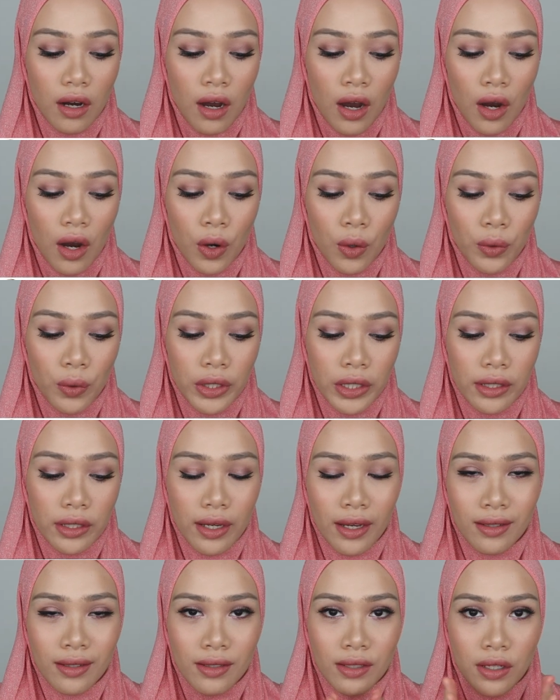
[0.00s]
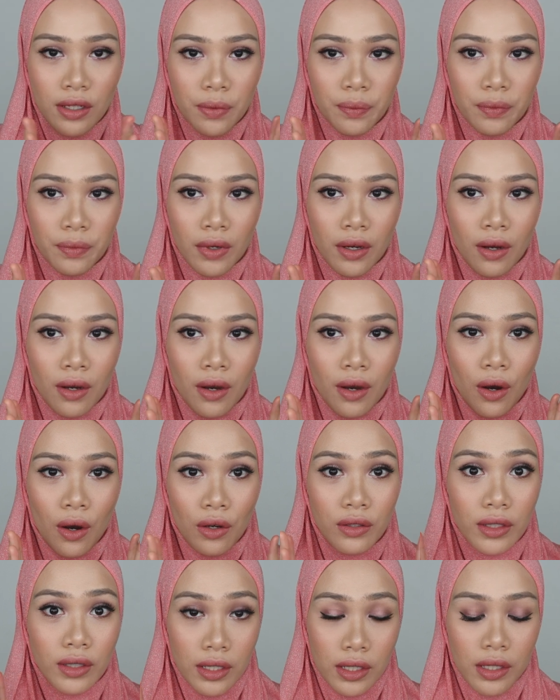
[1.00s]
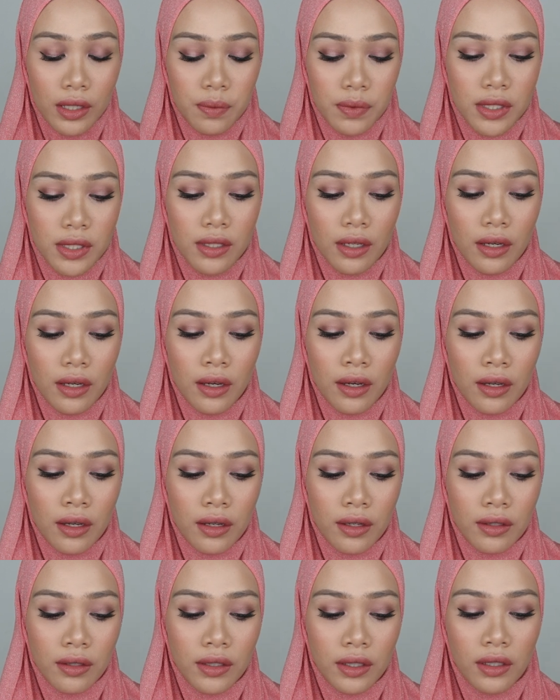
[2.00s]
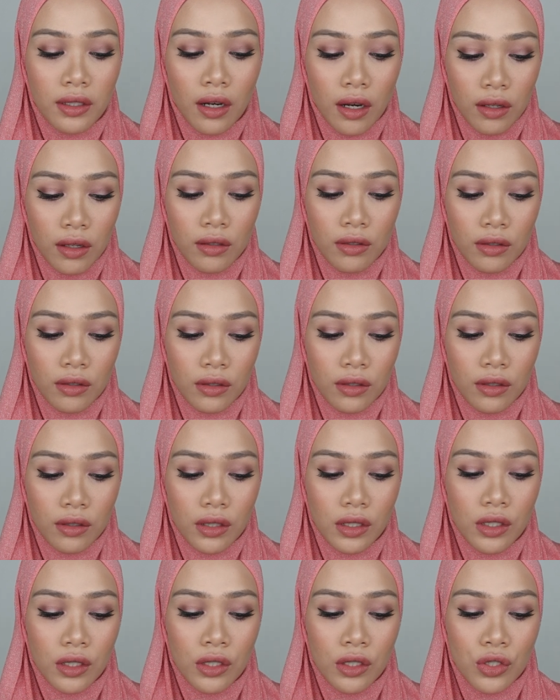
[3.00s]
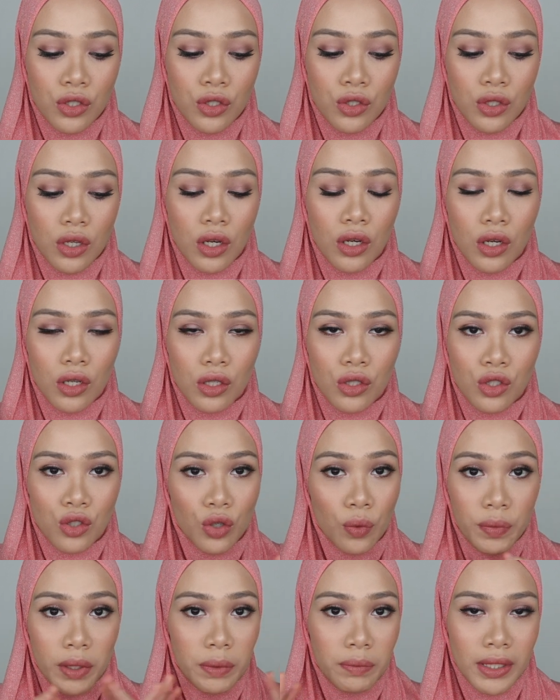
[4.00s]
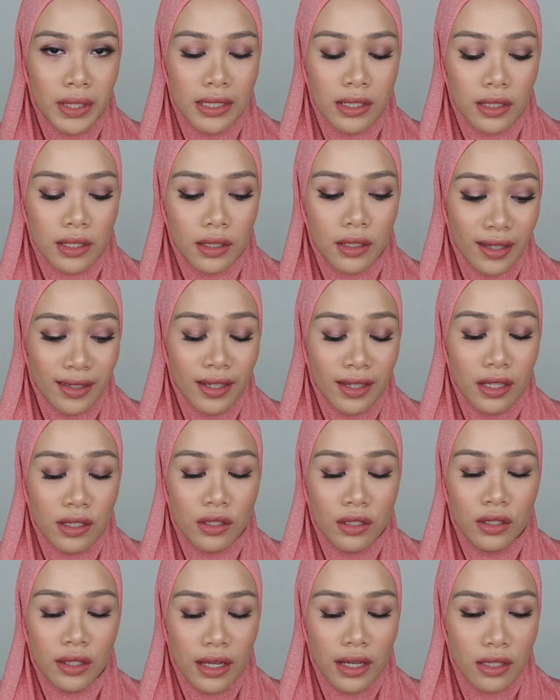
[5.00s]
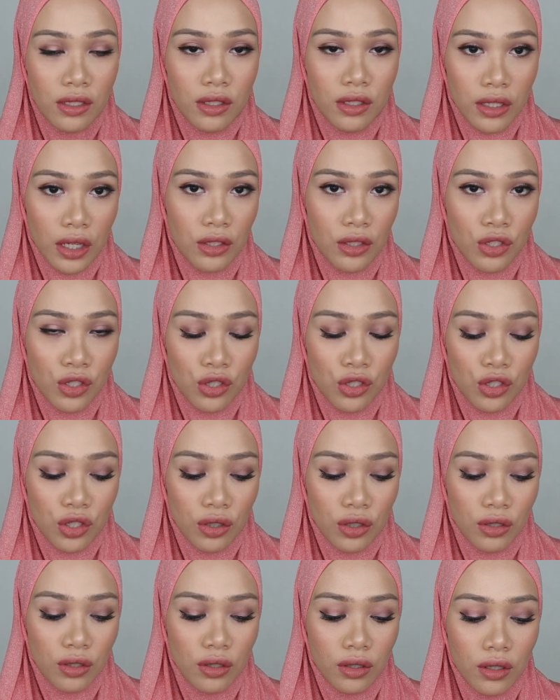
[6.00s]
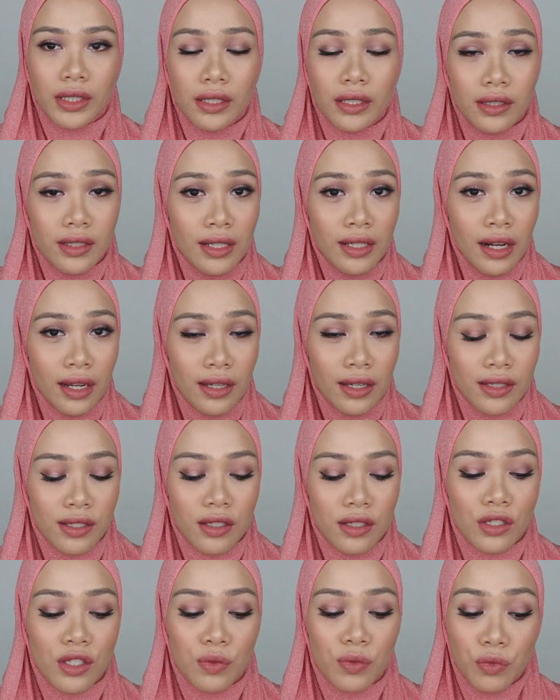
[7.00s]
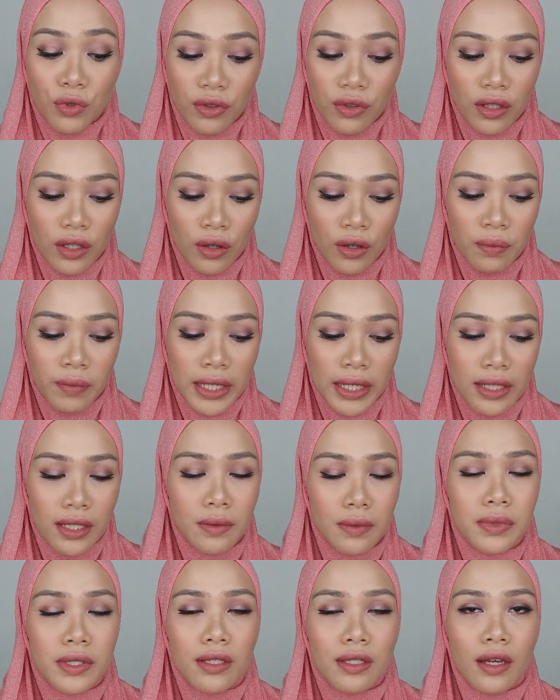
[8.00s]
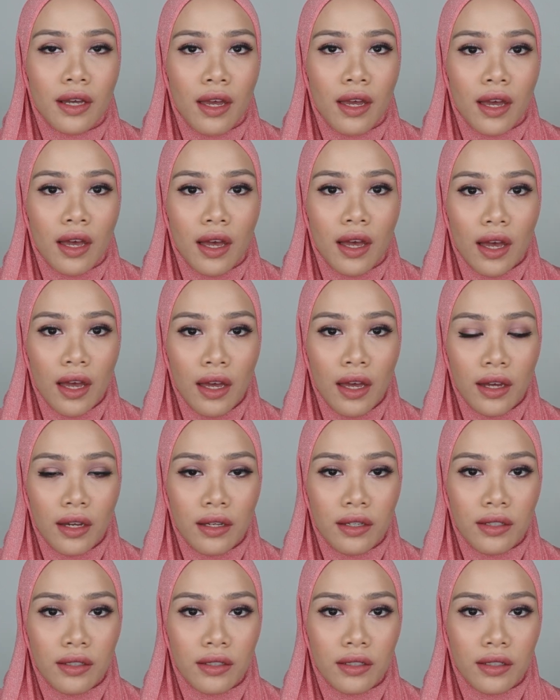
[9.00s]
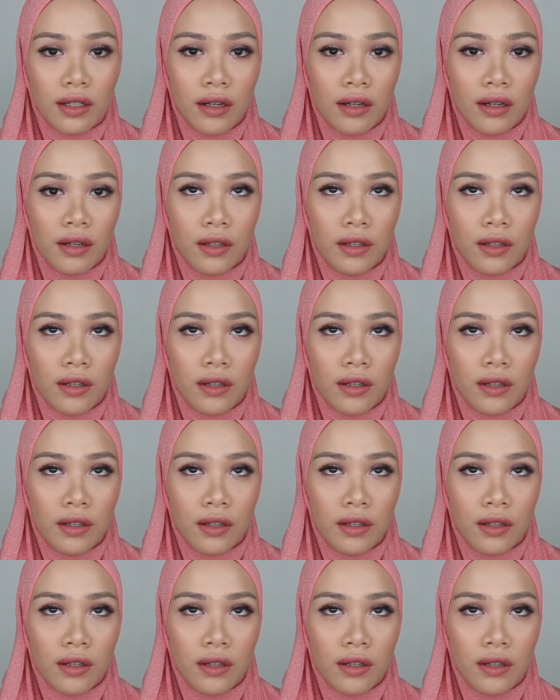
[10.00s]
how it end up on the lips, and the color is so pigmented and it has a nice texture. It glides smoothly on my lips and